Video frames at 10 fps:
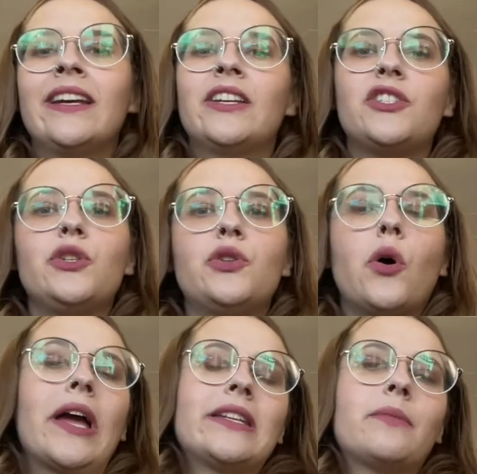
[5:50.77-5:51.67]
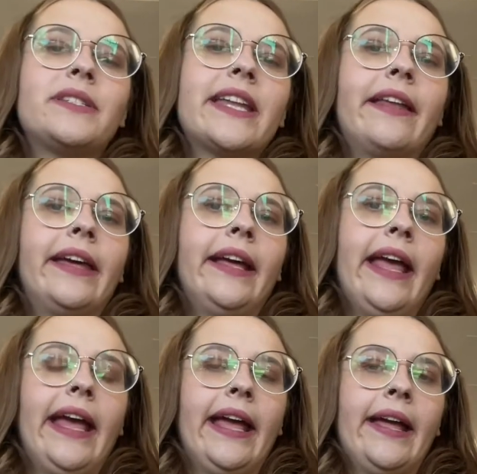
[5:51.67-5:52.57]
so you don't end up selling
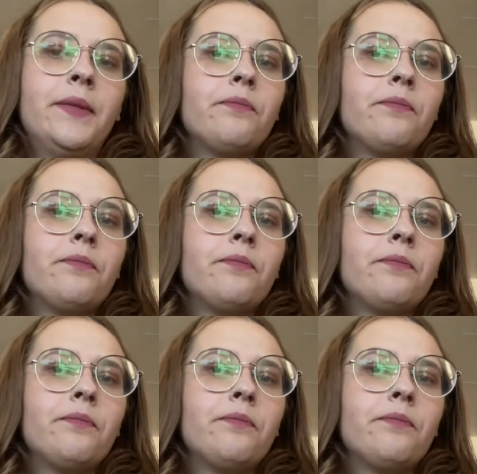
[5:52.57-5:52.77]
a